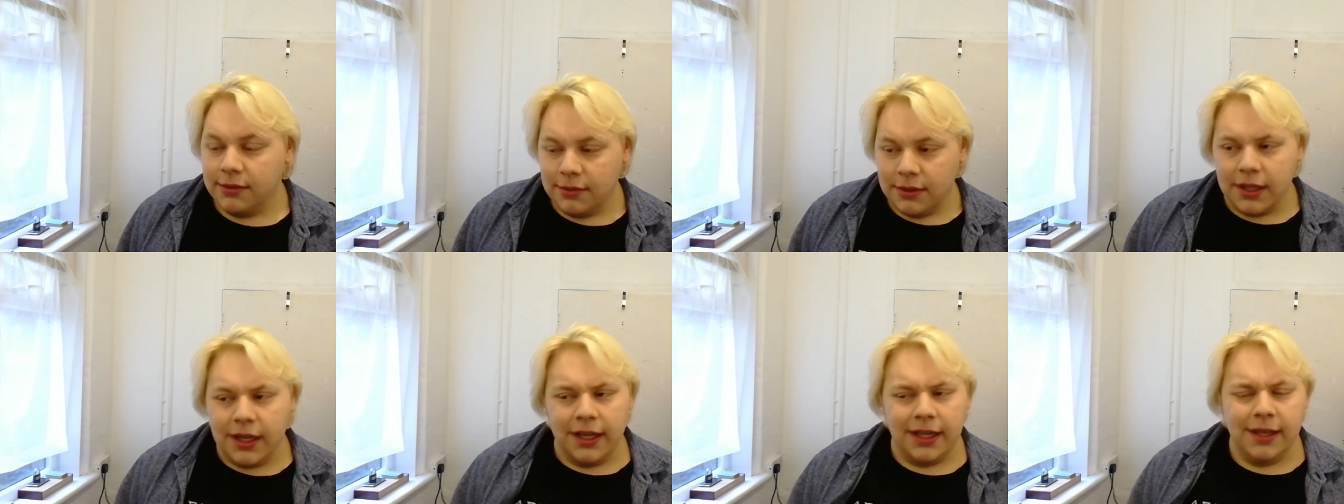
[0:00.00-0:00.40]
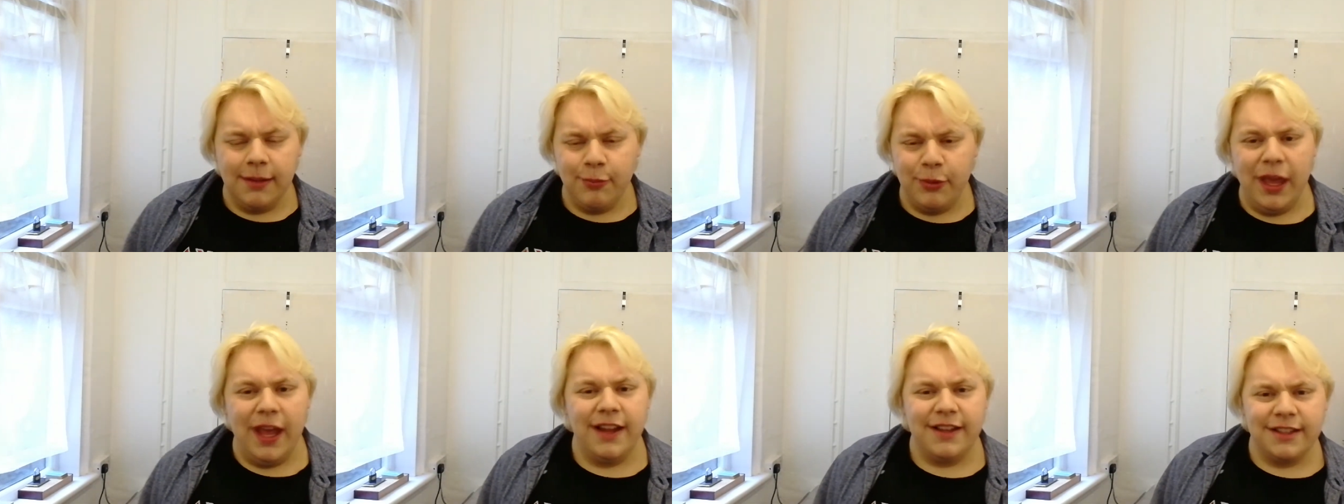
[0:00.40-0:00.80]
gotta keep
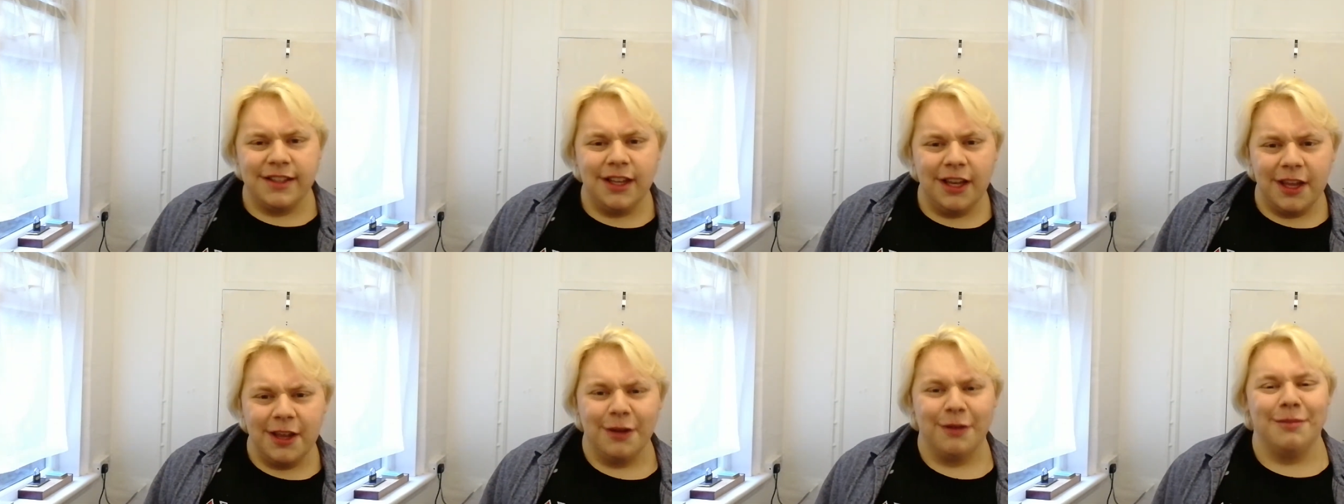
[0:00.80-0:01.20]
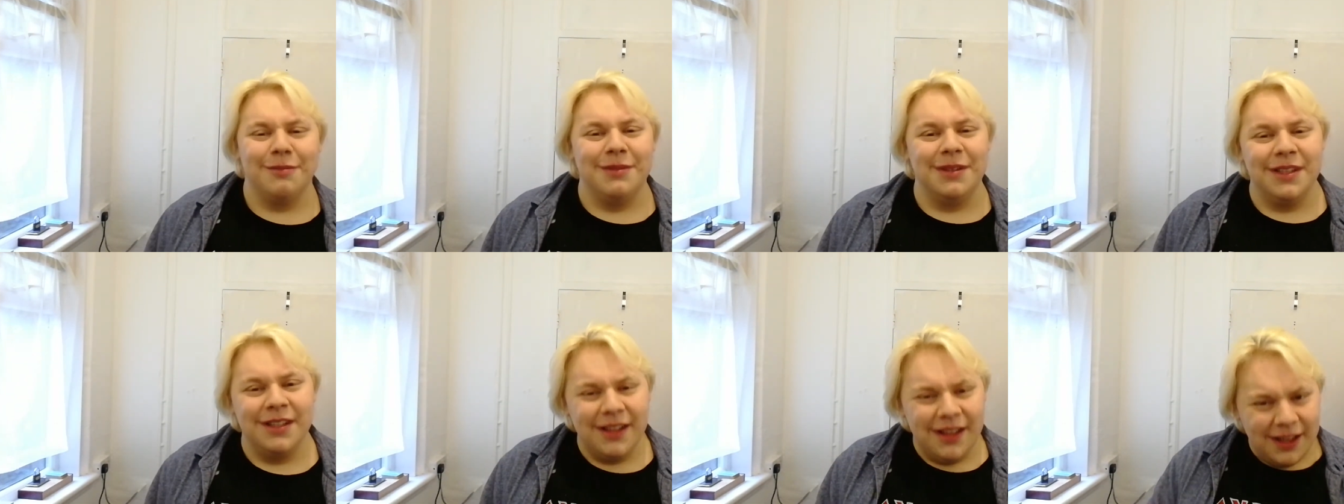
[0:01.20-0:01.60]
that slim,
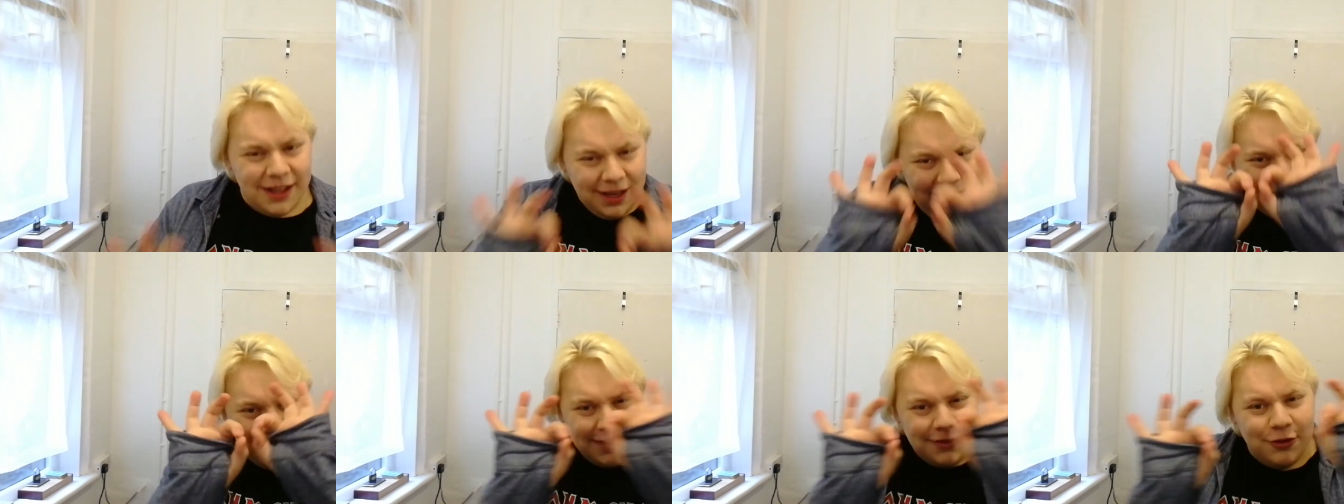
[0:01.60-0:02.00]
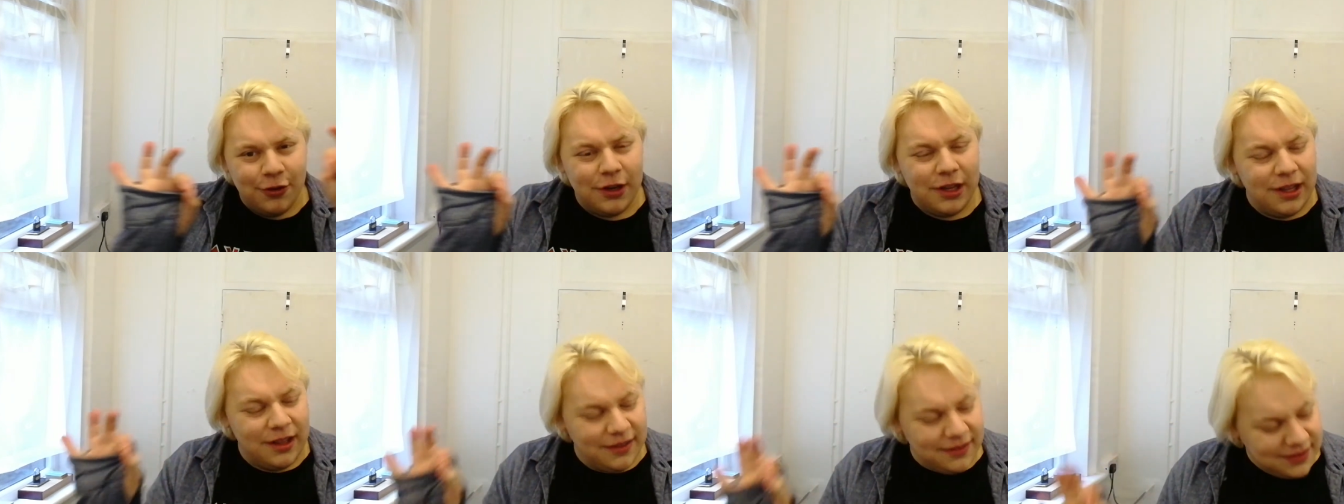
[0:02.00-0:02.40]
that's trimmed.